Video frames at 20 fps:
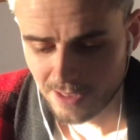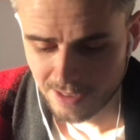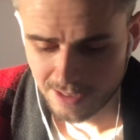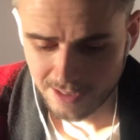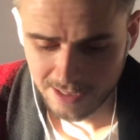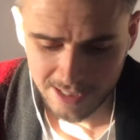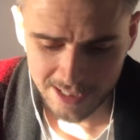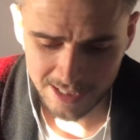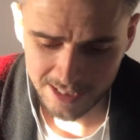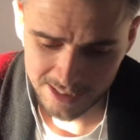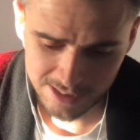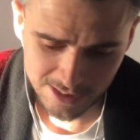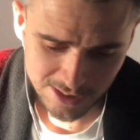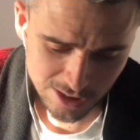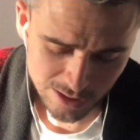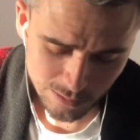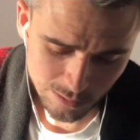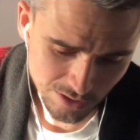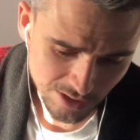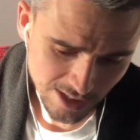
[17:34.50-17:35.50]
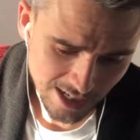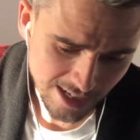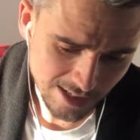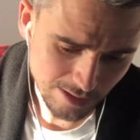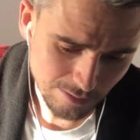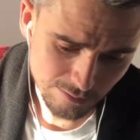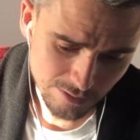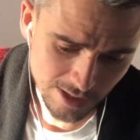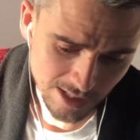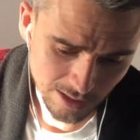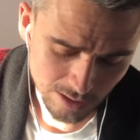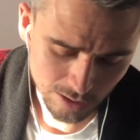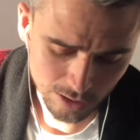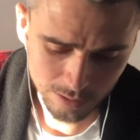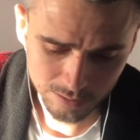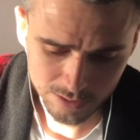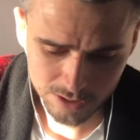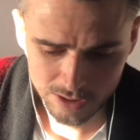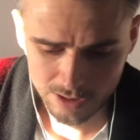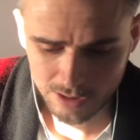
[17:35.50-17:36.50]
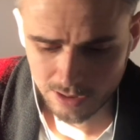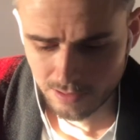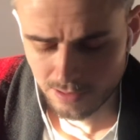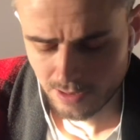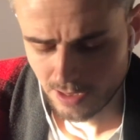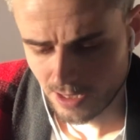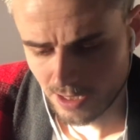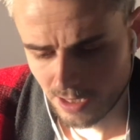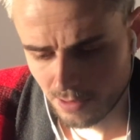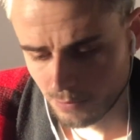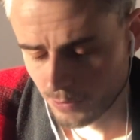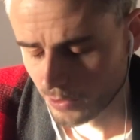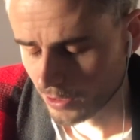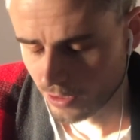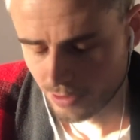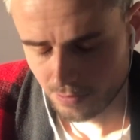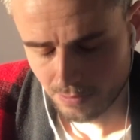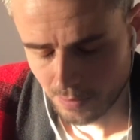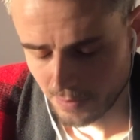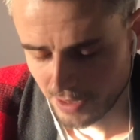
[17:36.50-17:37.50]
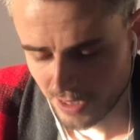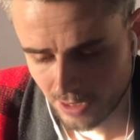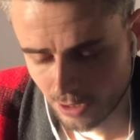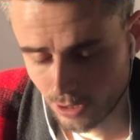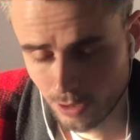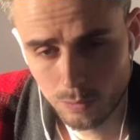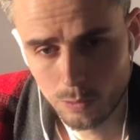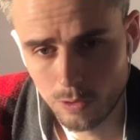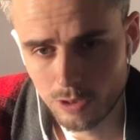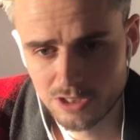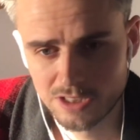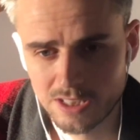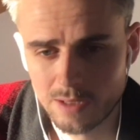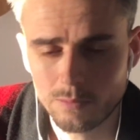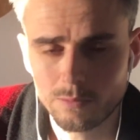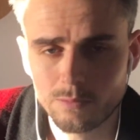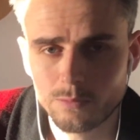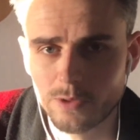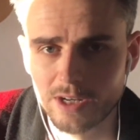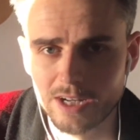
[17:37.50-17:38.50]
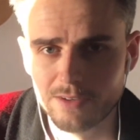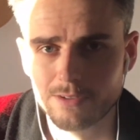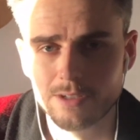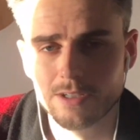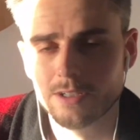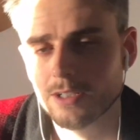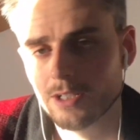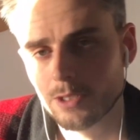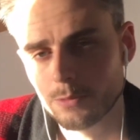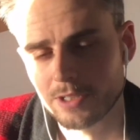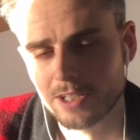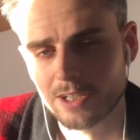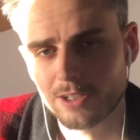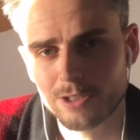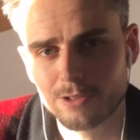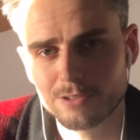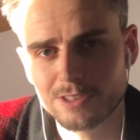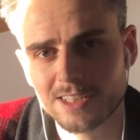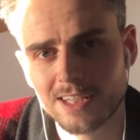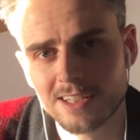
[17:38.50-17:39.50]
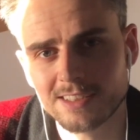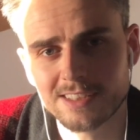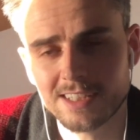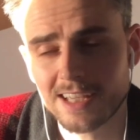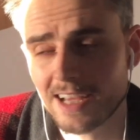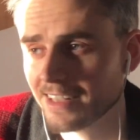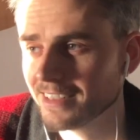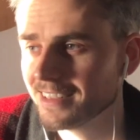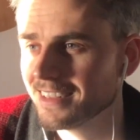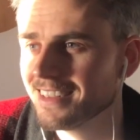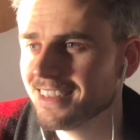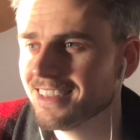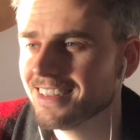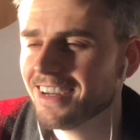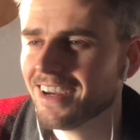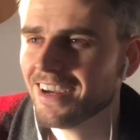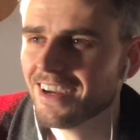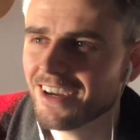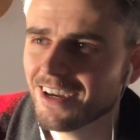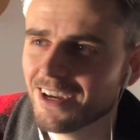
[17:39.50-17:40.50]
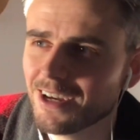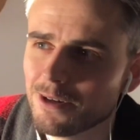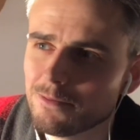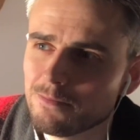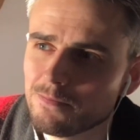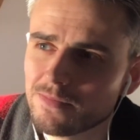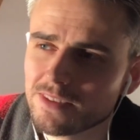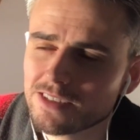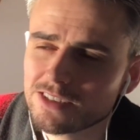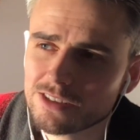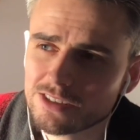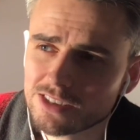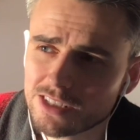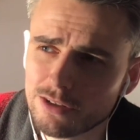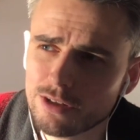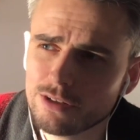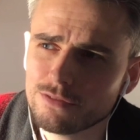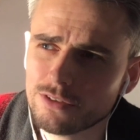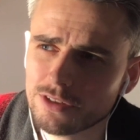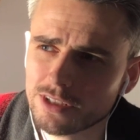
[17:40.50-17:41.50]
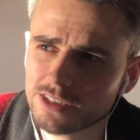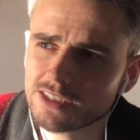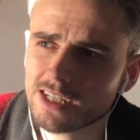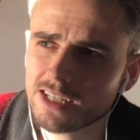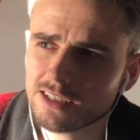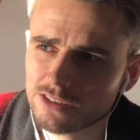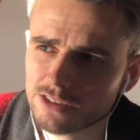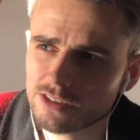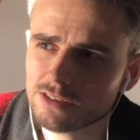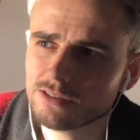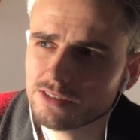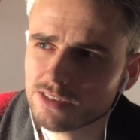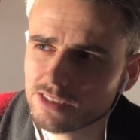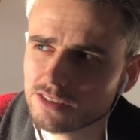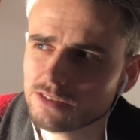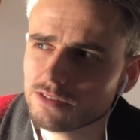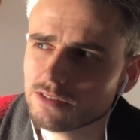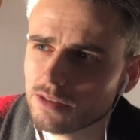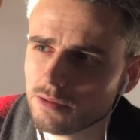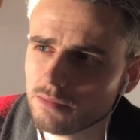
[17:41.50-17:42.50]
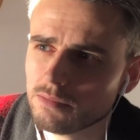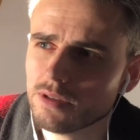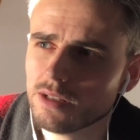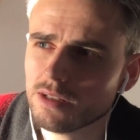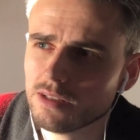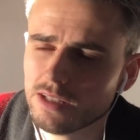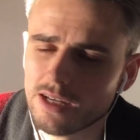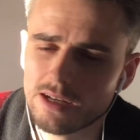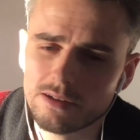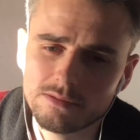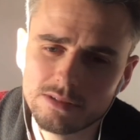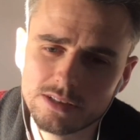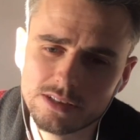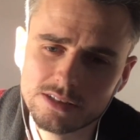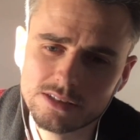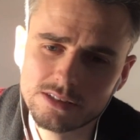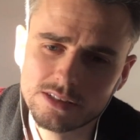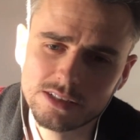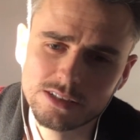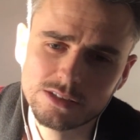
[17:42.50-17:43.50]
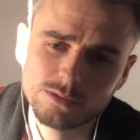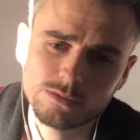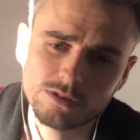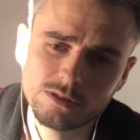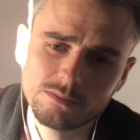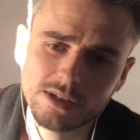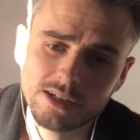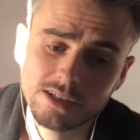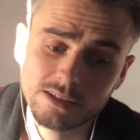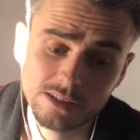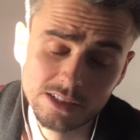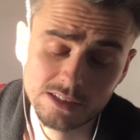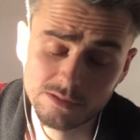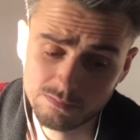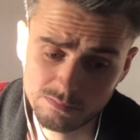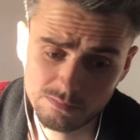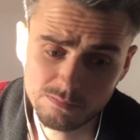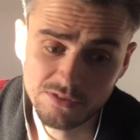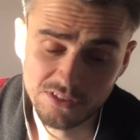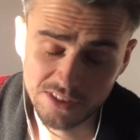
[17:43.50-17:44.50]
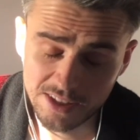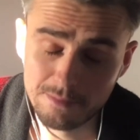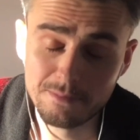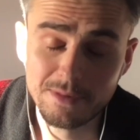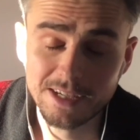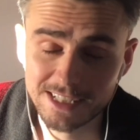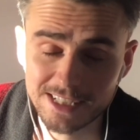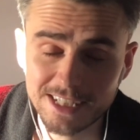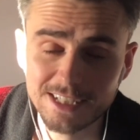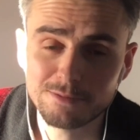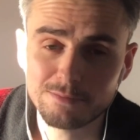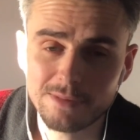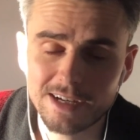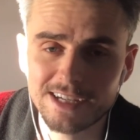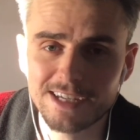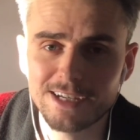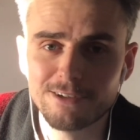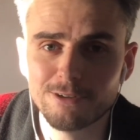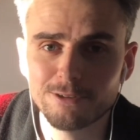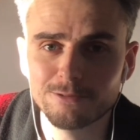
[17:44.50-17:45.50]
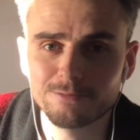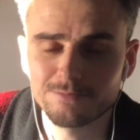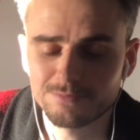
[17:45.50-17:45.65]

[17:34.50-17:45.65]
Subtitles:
He's someone that I really look up to. I go watch them whenever we can go to gigs again. So Stereophonics, Kelly Jones, he's one of my he is my hero.